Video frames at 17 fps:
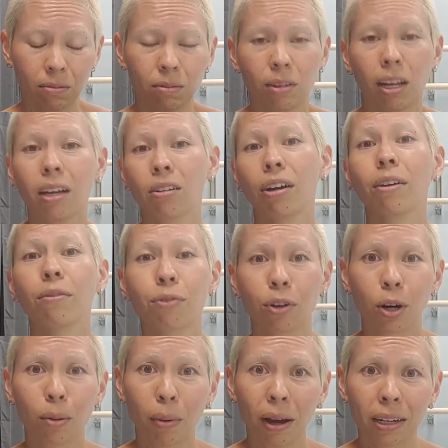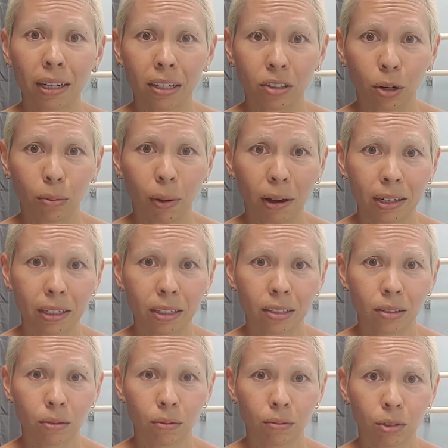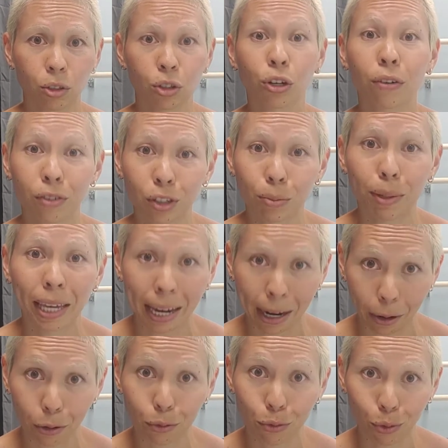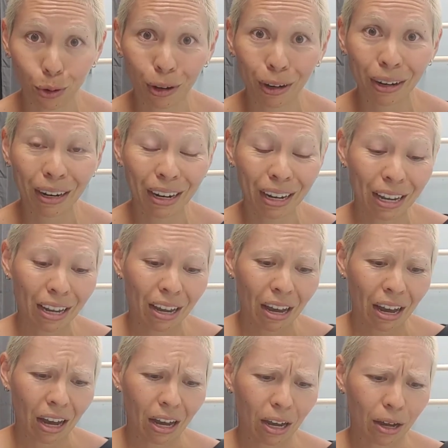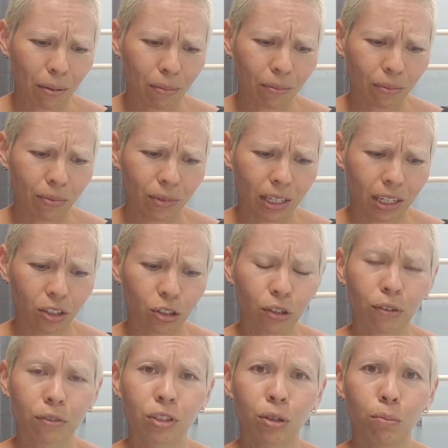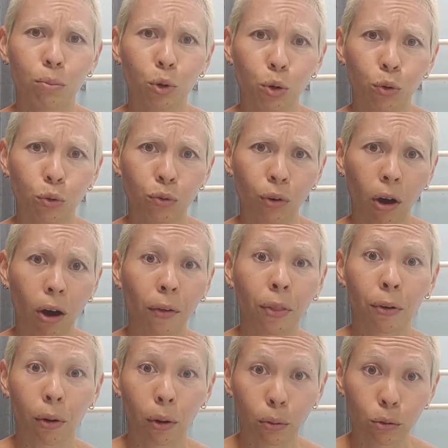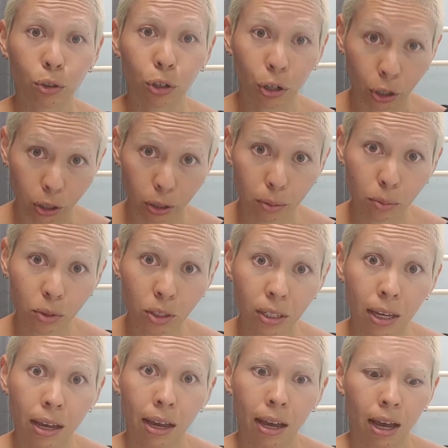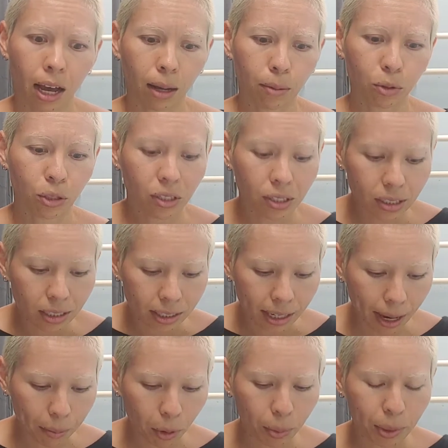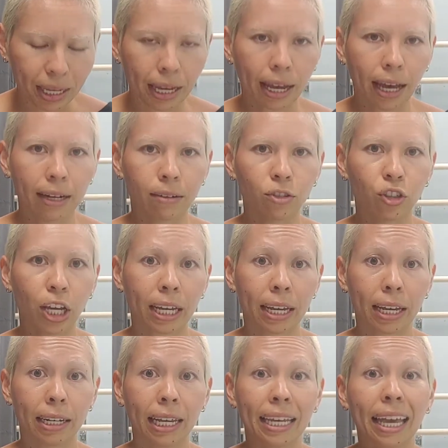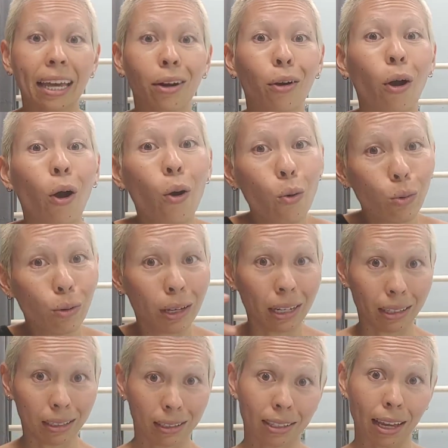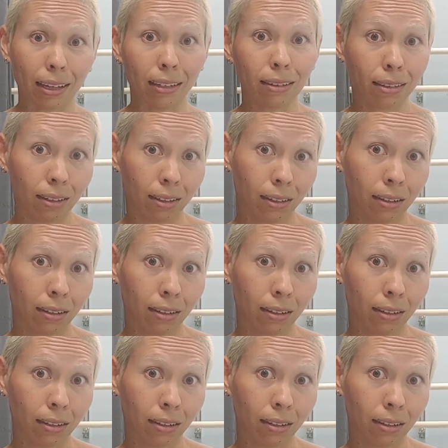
not great for our bodies. Our bodies deserve to be cared for. They deserve to move on their own terms. So this is a time where we can kind of check in and get our own consent